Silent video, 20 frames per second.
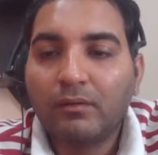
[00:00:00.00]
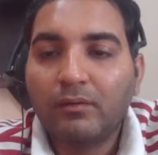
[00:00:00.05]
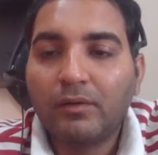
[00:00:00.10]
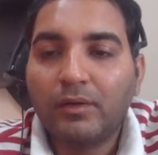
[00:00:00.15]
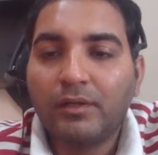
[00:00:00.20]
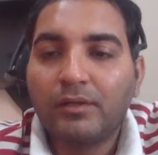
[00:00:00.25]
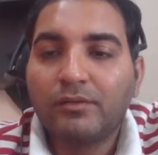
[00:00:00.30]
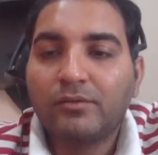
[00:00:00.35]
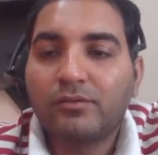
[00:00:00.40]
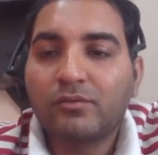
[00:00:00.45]

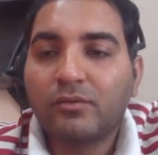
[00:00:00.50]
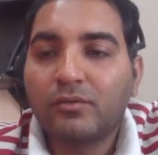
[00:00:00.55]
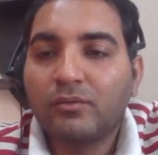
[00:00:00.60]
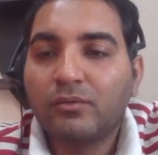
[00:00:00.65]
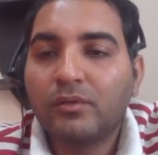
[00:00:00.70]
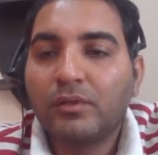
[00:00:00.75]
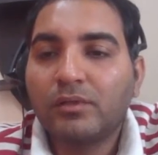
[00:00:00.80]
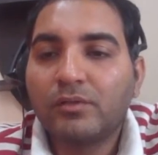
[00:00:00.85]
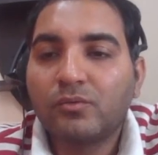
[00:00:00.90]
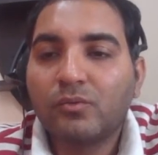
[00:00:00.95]
right so
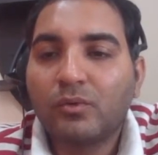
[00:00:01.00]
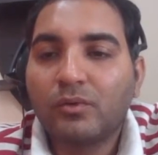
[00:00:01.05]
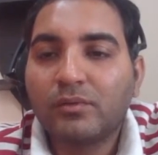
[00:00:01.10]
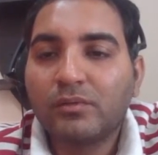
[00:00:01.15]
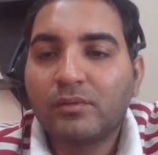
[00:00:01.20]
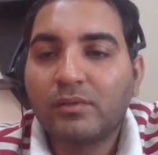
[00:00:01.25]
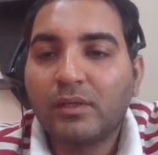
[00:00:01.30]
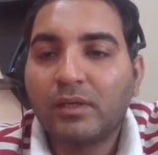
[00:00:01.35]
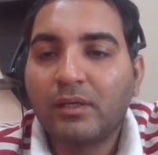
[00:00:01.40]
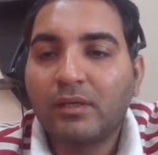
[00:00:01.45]
this
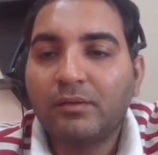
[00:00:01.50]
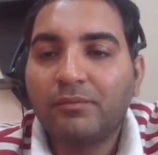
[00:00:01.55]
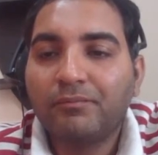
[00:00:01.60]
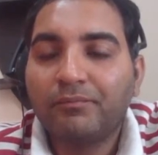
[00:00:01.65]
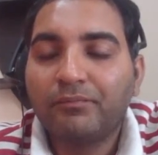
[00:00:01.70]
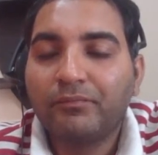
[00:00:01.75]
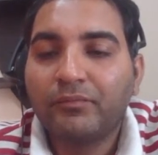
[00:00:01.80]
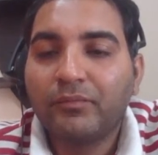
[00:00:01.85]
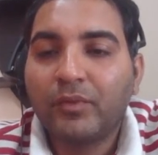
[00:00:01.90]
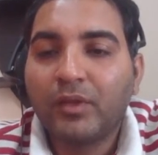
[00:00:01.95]
was thing
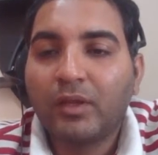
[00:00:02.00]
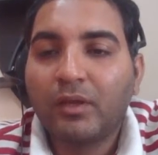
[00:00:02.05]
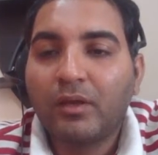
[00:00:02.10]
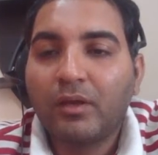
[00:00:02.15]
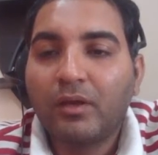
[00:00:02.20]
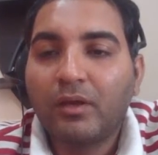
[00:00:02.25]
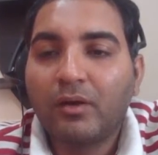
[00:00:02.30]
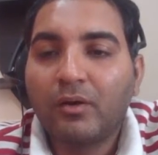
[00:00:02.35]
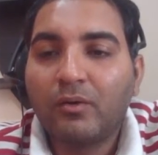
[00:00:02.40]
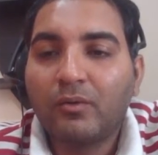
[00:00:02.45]

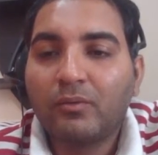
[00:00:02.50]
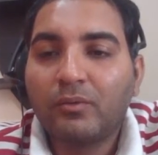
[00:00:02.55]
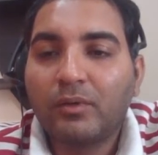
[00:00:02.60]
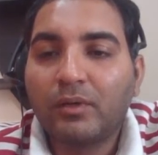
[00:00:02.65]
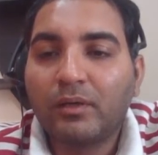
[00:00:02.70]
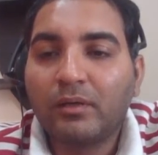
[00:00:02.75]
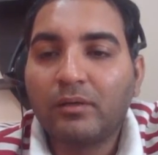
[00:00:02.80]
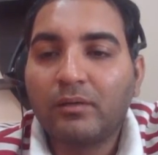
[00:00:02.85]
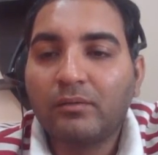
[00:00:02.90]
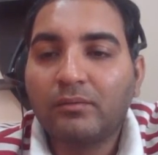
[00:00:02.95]

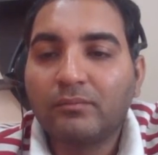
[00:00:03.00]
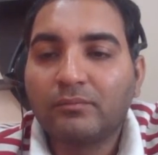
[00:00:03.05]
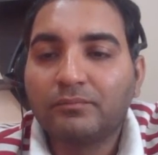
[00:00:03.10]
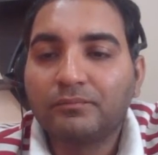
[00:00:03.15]
okay